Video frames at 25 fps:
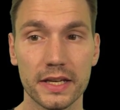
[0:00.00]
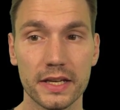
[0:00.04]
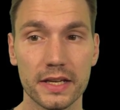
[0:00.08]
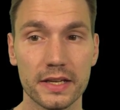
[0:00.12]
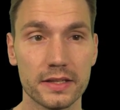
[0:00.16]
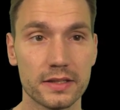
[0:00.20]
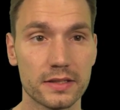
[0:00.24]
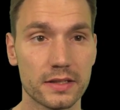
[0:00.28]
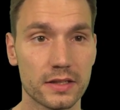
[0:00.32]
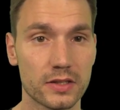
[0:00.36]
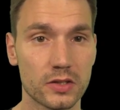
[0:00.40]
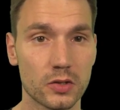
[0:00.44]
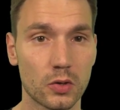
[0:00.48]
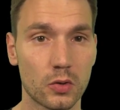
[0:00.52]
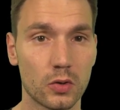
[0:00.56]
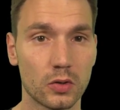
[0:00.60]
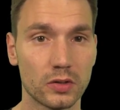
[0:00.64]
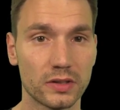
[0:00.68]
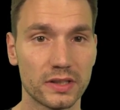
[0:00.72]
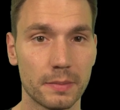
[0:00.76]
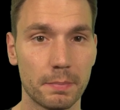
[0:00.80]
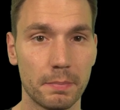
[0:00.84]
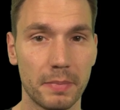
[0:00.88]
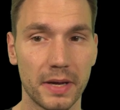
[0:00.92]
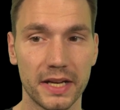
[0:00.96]
is a
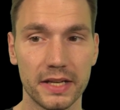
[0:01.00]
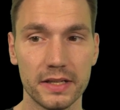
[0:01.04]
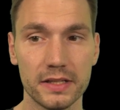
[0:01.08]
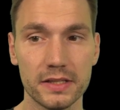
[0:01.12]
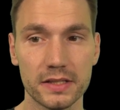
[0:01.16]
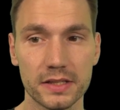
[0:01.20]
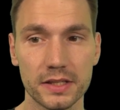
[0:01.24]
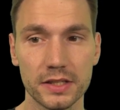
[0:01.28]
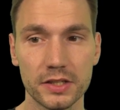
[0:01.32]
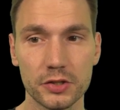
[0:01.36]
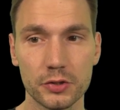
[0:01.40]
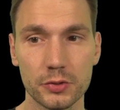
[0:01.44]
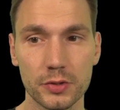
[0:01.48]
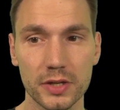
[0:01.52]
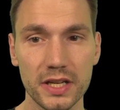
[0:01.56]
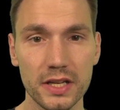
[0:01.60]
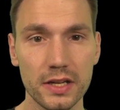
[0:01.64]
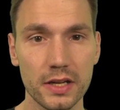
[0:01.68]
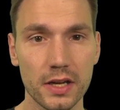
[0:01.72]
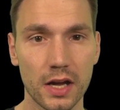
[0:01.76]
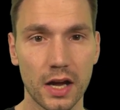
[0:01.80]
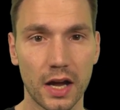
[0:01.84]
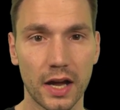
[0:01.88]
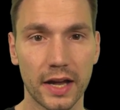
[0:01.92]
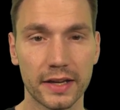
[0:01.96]
so-called dependency
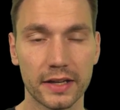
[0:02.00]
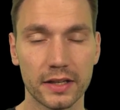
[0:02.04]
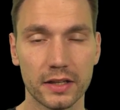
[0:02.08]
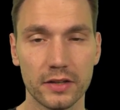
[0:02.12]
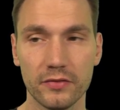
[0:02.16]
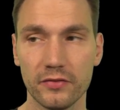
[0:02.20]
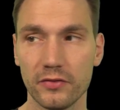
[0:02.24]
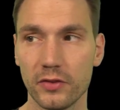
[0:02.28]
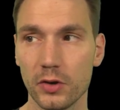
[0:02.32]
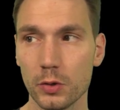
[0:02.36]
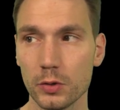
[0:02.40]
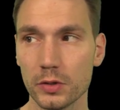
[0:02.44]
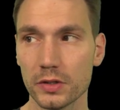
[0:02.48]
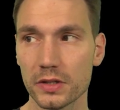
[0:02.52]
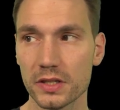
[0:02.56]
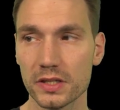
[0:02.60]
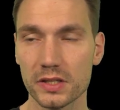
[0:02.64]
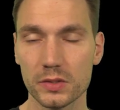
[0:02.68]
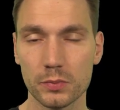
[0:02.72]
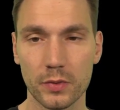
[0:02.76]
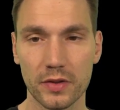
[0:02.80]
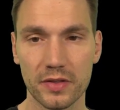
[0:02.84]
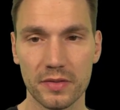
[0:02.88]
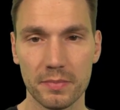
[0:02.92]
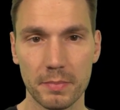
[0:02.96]
tree. I can invoke
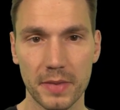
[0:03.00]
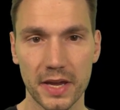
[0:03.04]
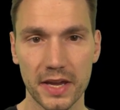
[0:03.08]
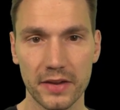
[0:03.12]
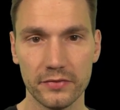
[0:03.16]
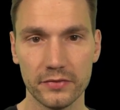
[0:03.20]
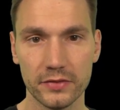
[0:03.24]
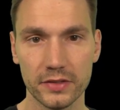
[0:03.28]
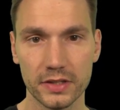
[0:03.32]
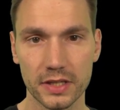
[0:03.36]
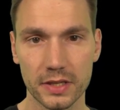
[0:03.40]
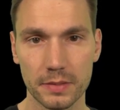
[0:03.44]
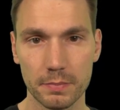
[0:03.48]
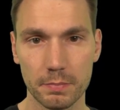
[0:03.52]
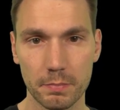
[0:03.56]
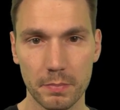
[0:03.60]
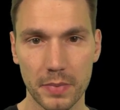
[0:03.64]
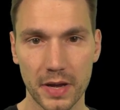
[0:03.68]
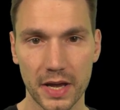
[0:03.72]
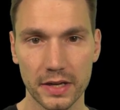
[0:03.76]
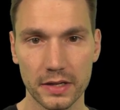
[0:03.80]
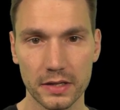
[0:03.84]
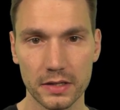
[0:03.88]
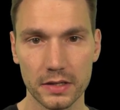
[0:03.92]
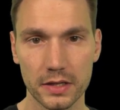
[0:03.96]
this with Maven
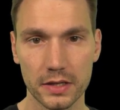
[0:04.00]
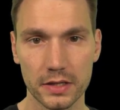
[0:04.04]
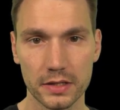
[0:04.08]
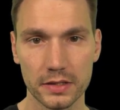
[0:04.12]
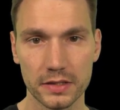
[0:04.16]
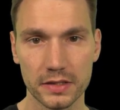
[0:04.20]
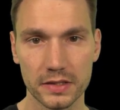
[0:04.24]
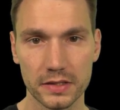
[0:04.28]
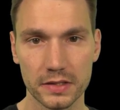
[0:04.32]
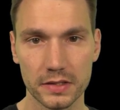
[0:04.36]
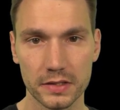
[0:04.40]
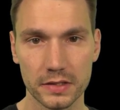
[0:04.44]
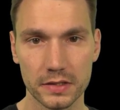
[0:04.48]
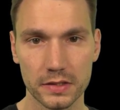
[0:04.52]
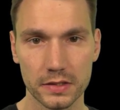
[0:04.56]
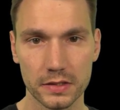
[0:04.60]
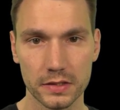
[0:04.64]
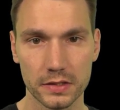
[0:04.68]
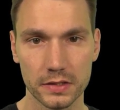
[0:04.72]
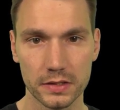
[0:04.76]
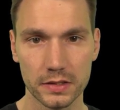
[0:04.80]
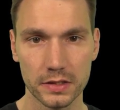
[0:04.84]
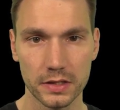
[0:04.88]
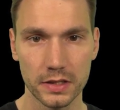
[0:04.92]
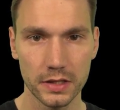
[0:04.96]

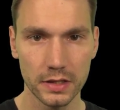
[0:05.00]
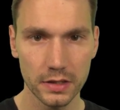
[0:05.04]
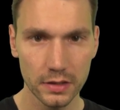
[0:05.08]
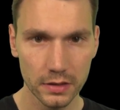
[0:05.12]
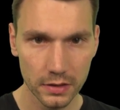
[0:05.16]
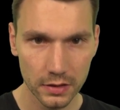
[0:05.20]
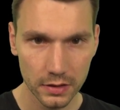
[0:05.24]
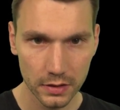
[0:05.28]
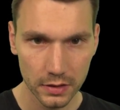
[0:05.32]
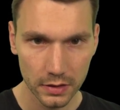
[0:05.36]
dependency